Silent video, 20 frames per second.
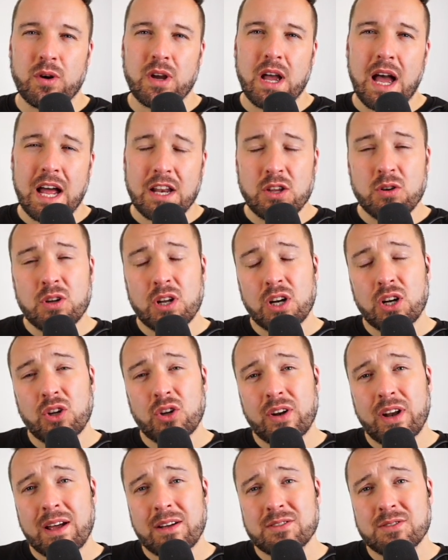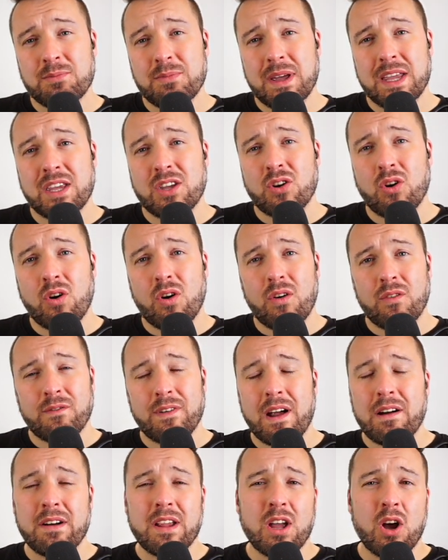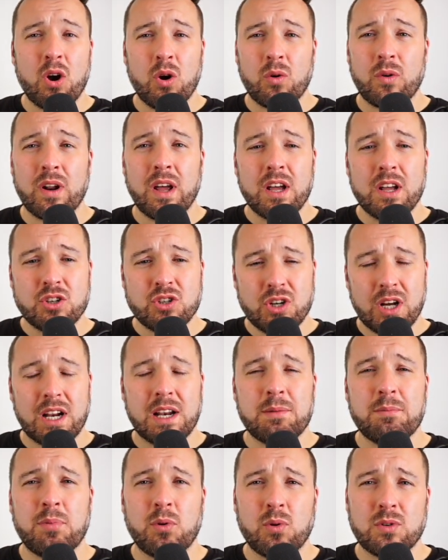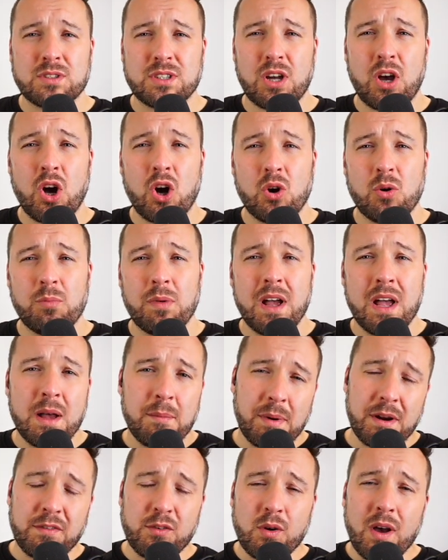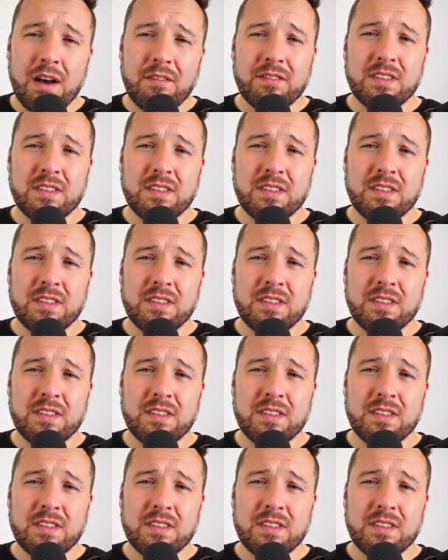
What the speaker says: and you can learn how to make your very own juggling balls at home. But if you haven't